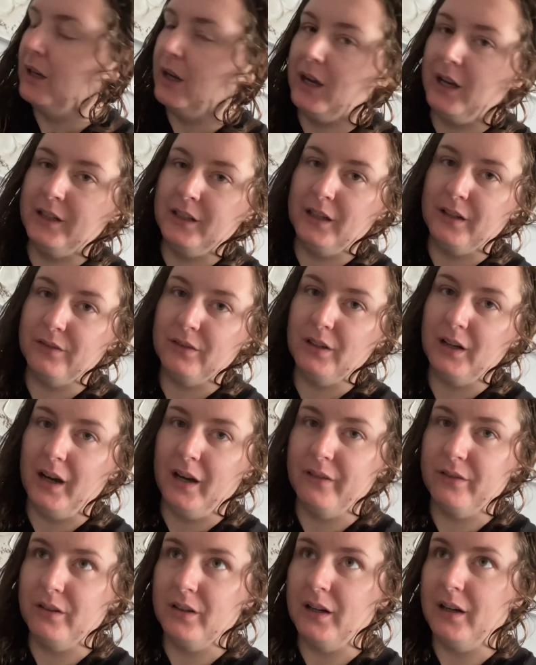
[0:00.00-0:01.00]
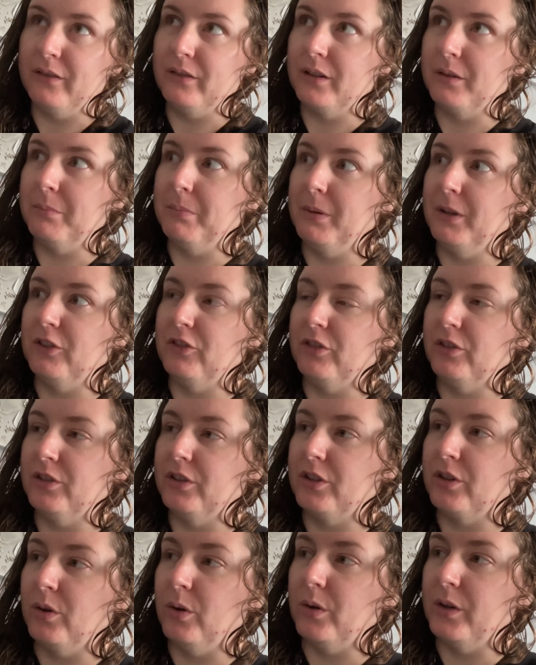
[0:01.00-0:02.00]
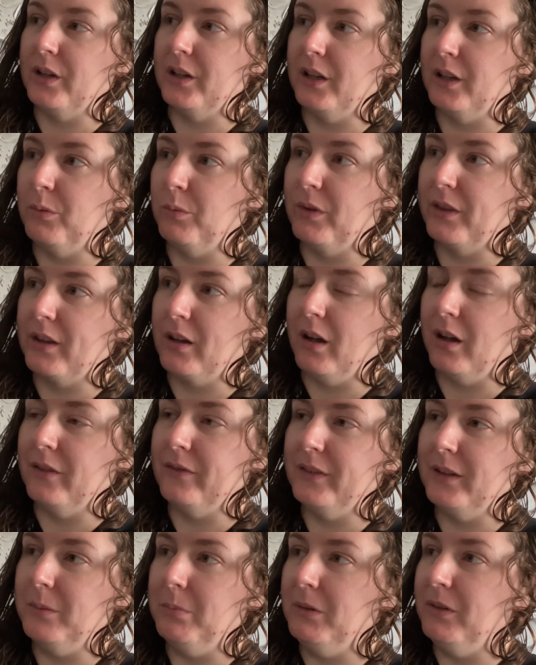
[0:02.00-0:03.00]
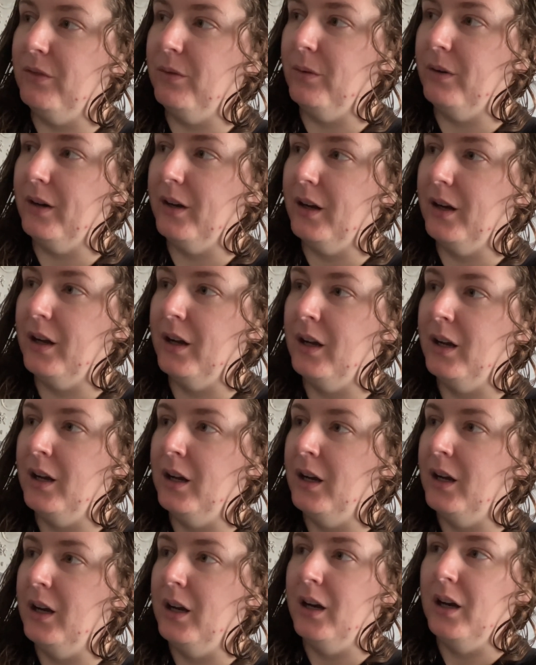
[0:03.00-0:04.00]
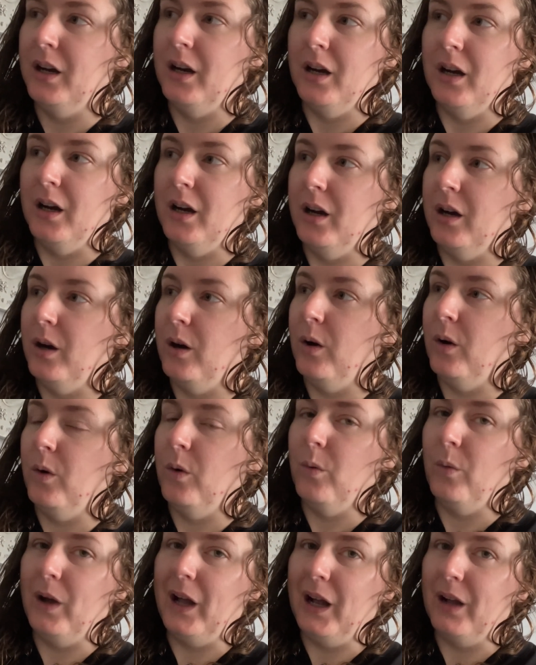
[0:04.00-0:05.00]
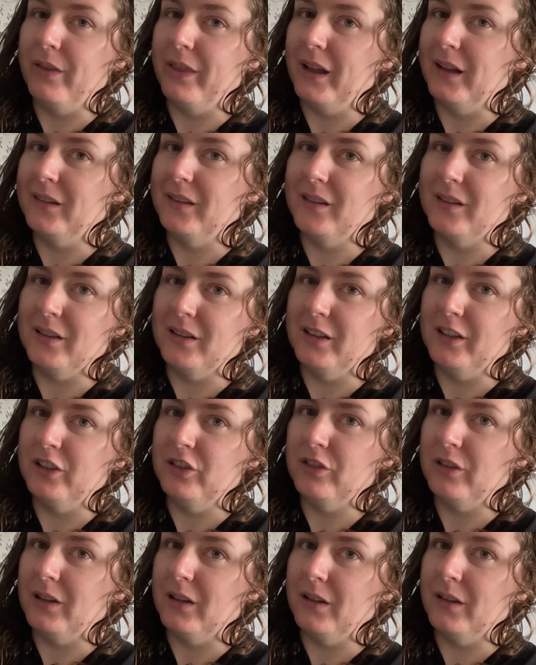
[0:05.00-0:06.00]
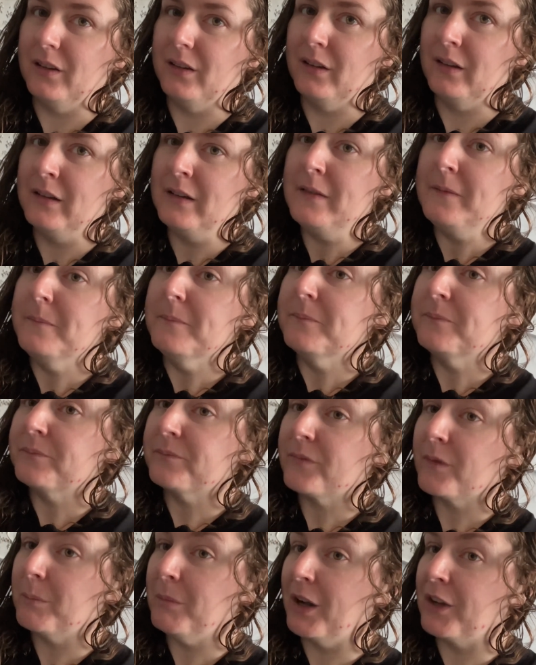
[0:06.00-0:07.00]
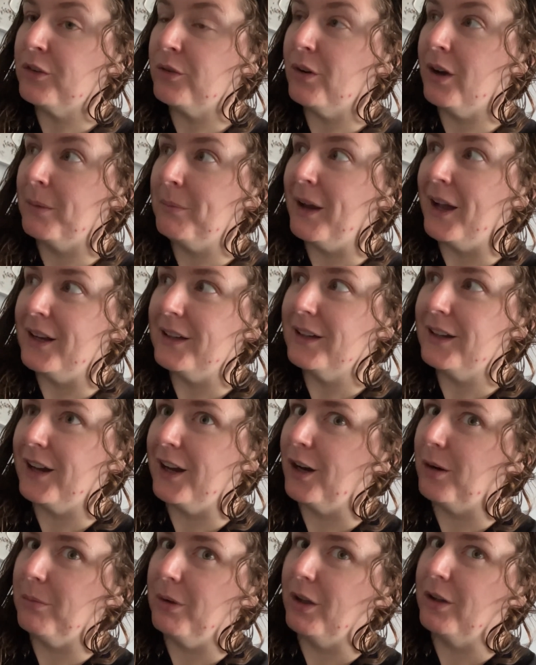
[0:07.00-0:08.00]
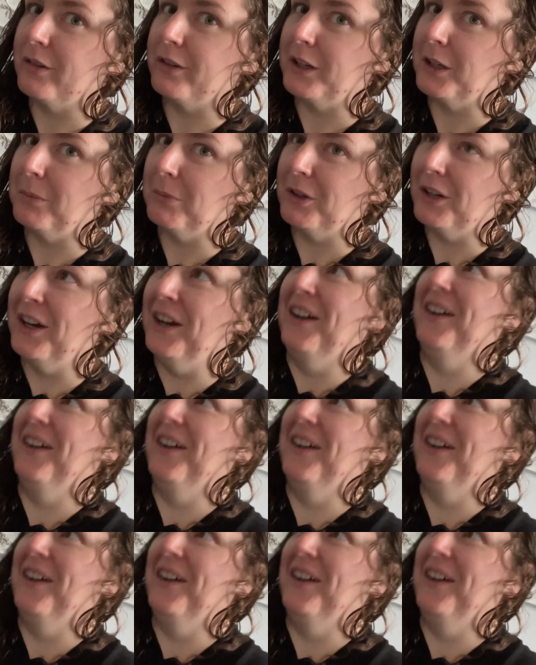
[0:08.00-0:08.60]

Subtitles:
I never, ever, ever pictured coconut with coffee before. Oh wow, that's delicious. Mind you, I'm adding caramel creamer.